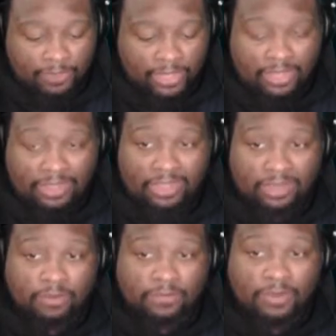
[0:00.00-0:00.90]
and then
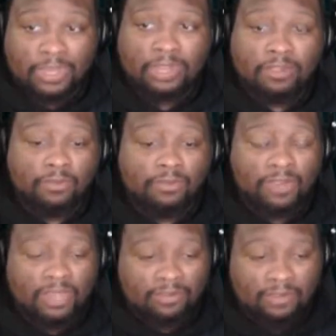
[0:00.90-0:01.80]
you forget those
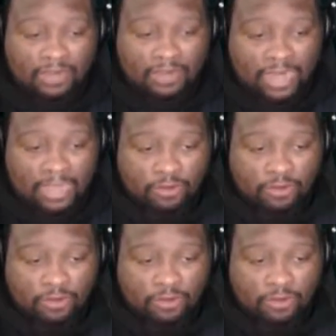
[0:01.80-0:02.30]
things and then now